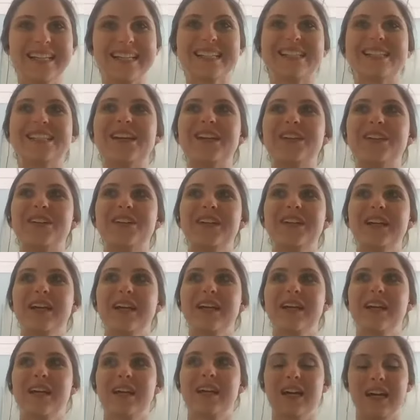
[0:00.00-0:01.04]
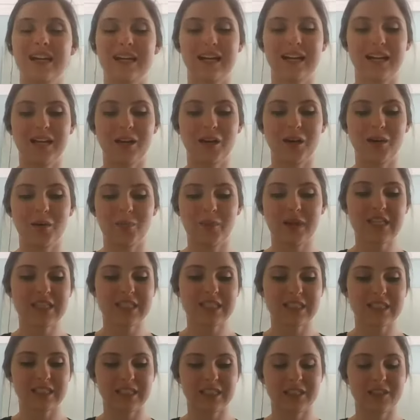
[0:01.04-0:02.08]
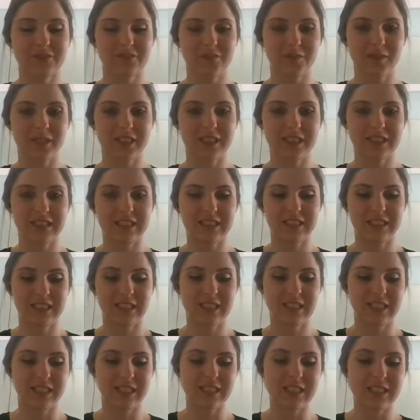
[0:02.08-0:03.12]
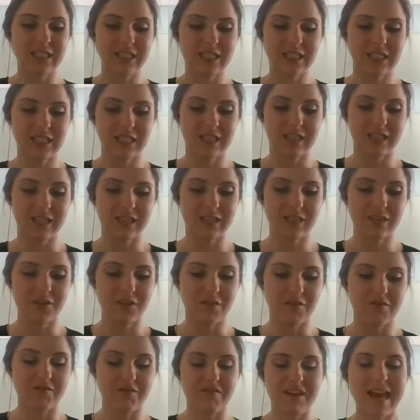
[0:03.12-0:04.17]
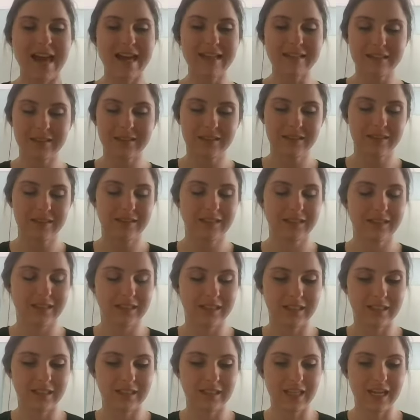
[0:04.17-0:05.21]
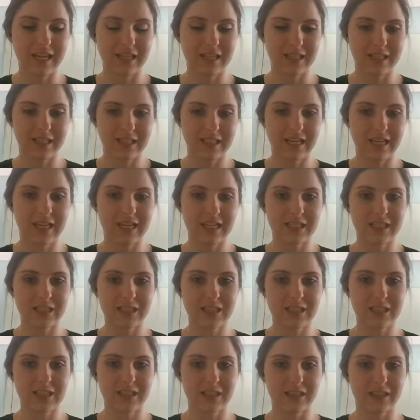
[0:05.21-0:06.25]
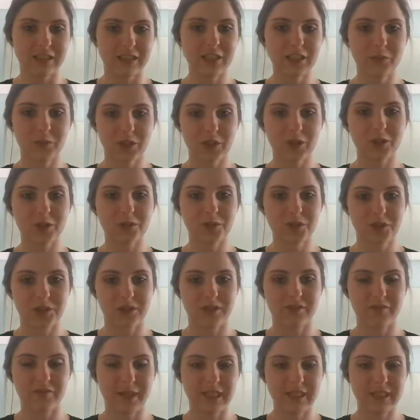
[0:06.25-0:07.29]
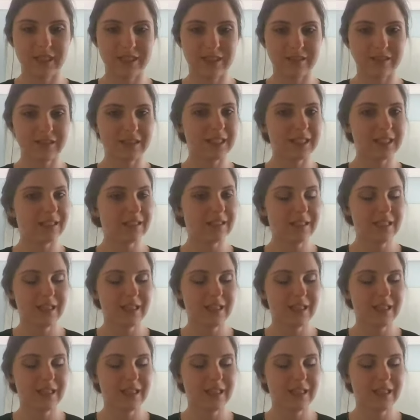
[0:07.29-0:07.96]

So basically a fermenter is a vat that contains a liquid culture of bacteria,